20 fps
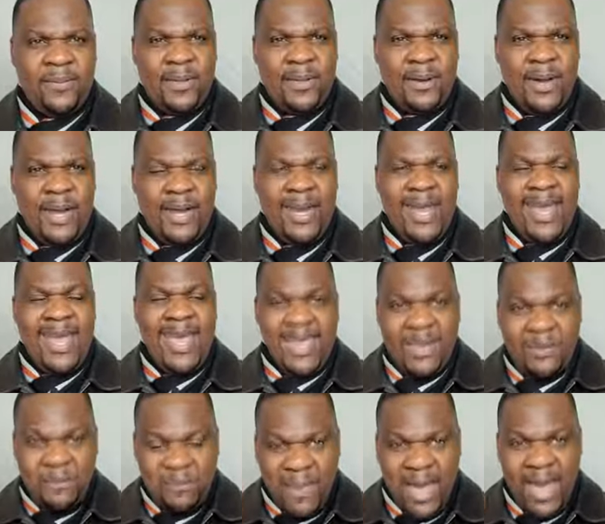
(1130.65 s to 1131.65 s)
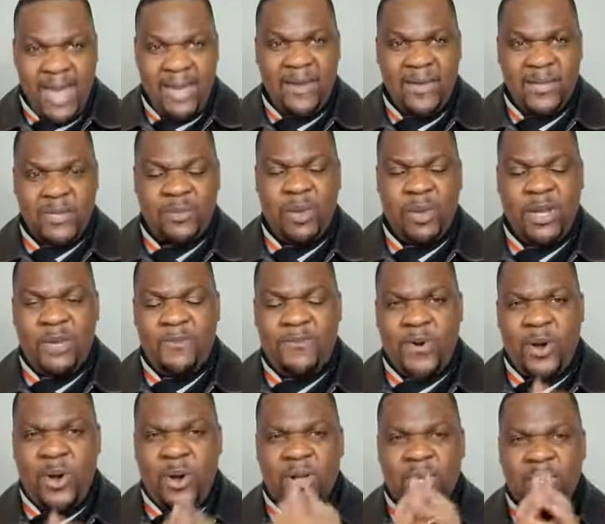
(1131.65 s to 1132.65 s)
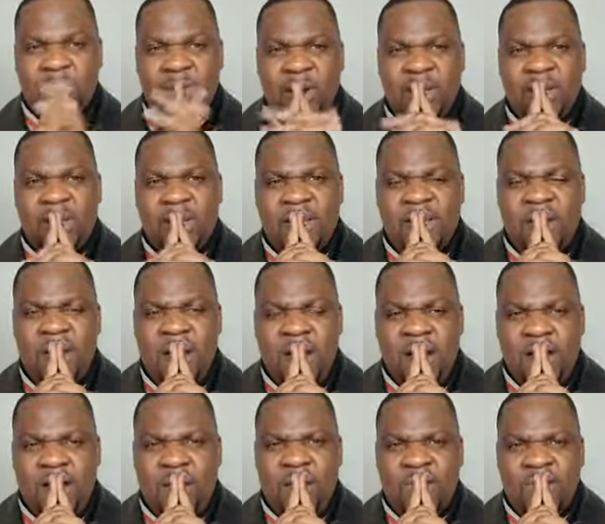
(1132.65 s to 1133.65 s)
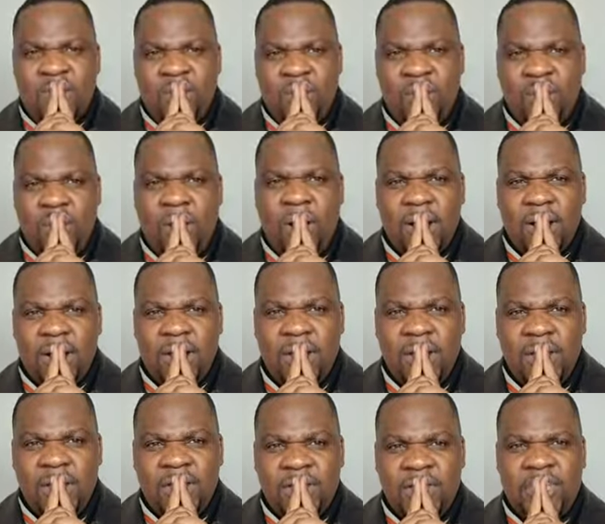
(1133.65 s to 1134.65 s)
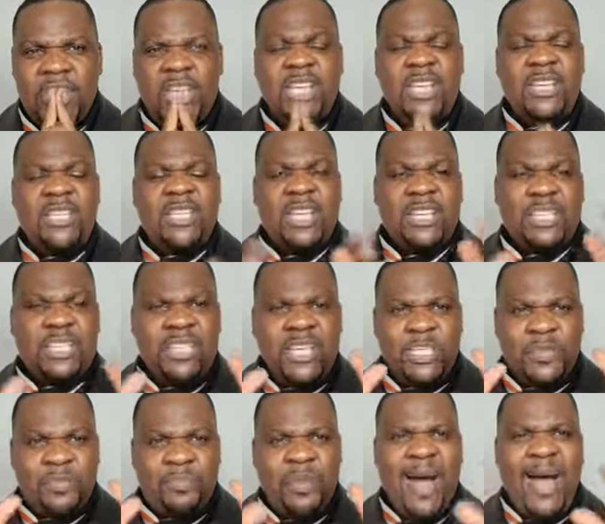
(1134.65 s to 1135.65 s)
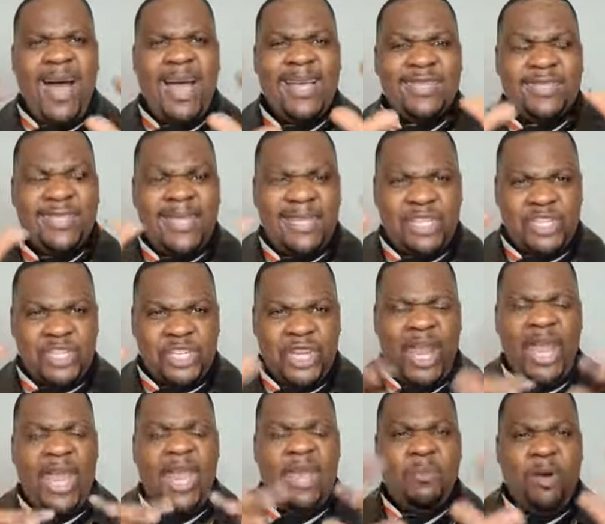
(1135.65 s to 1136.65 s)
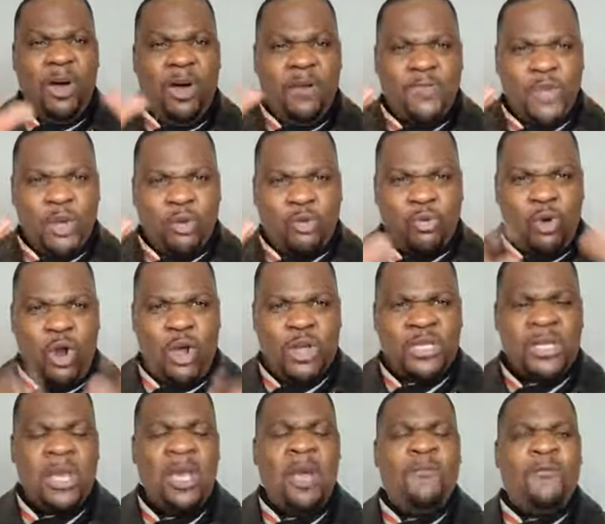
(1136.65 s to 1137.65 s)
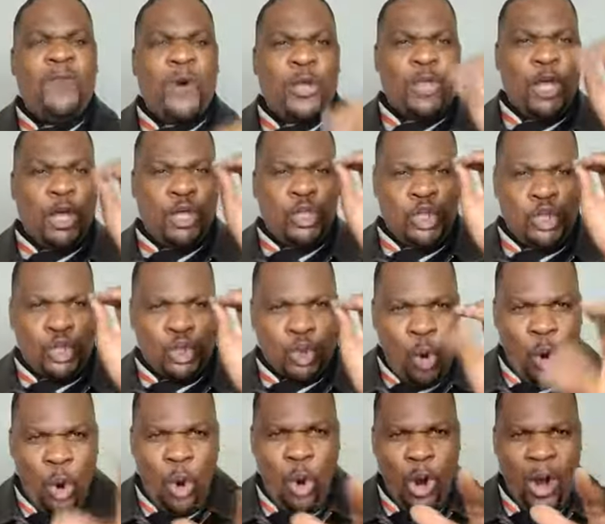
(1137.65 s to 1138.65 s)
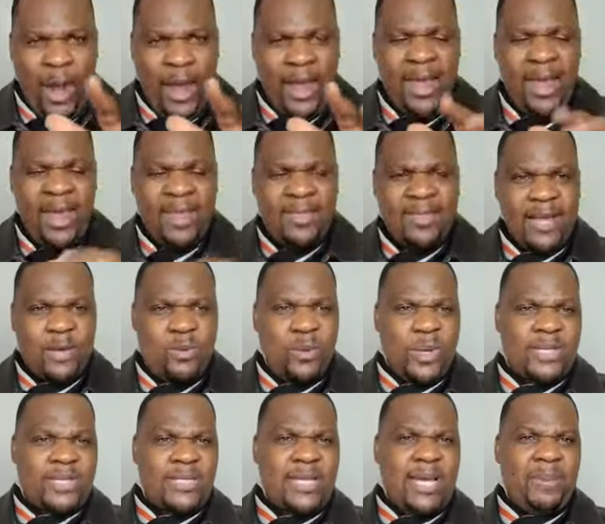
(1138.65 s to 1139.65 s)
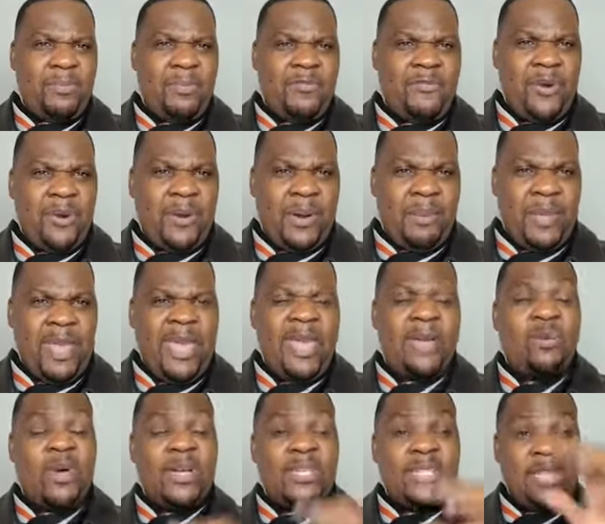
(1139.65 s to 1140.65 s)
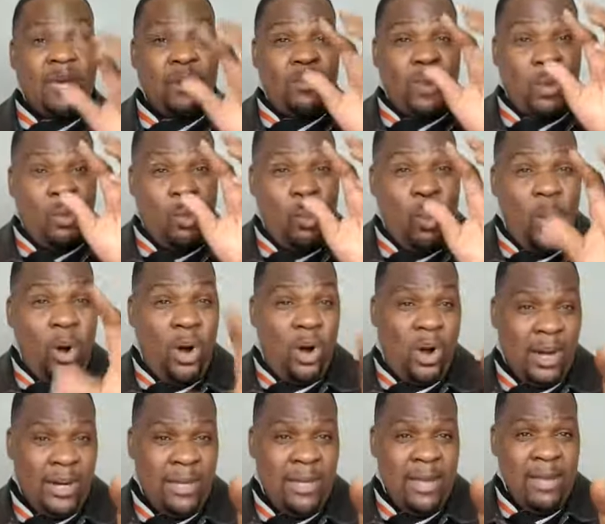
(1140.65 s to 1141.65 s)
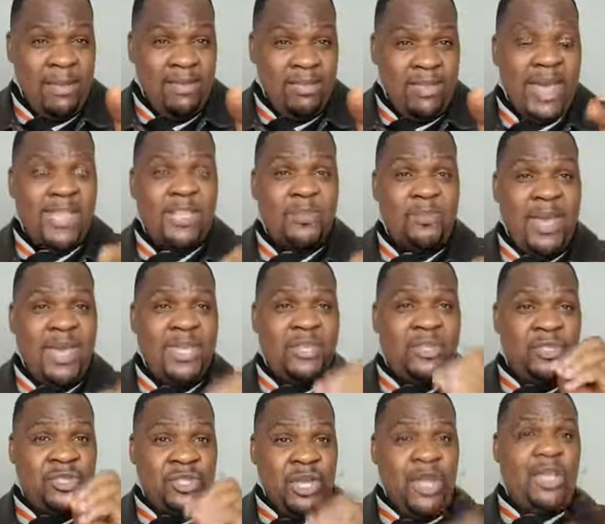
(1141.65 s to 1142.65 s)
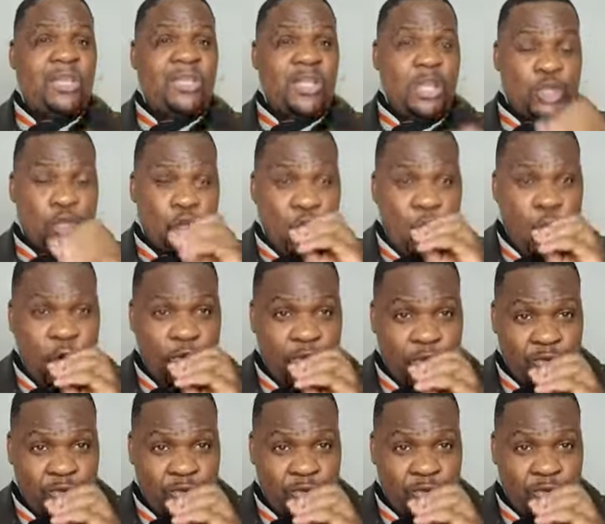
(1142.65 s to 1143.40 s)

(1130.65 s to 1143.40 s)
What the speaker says: all right? It matters when you focus on the reward. Jesus despised the shame of the cross for the joy that was set before him. It was the reward that made Jesus go